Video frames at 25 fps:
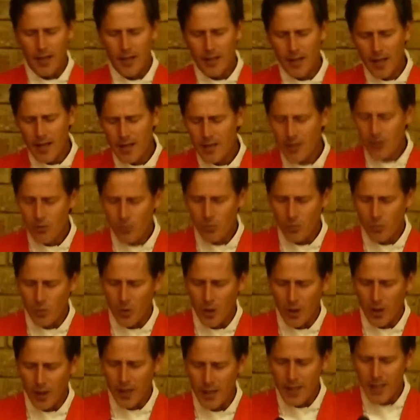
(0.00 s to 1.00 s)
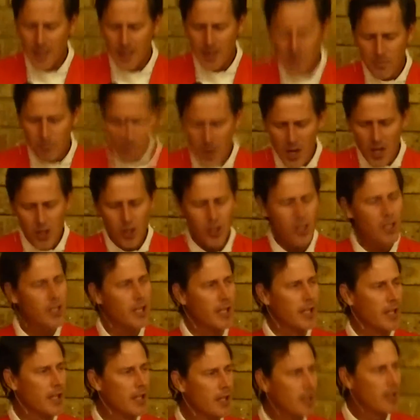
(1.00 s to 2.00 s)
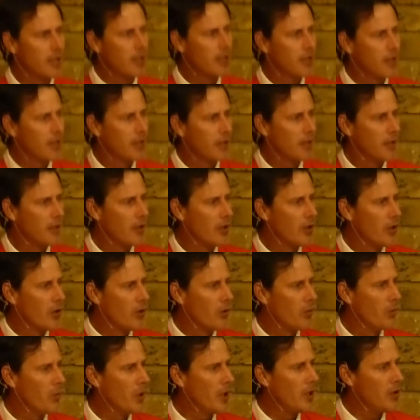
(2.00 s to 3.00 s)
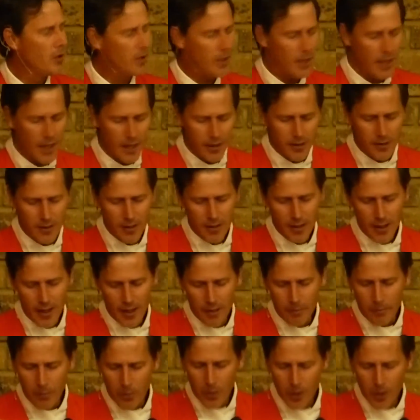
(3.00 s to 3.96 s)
It doesn't work, especially when you get to that